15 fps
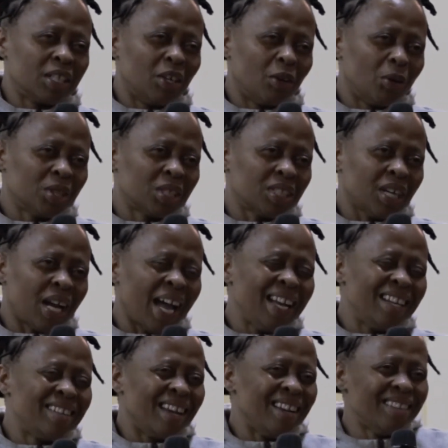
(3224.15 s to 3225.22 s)
not
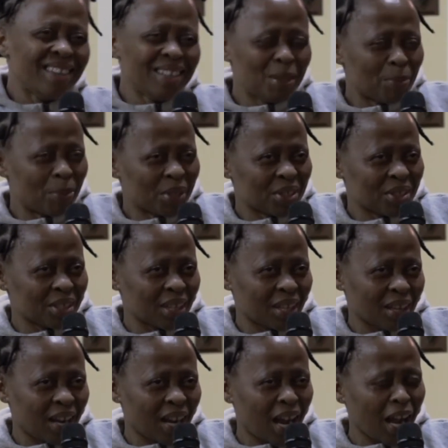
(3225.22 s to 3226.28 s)
identity per se.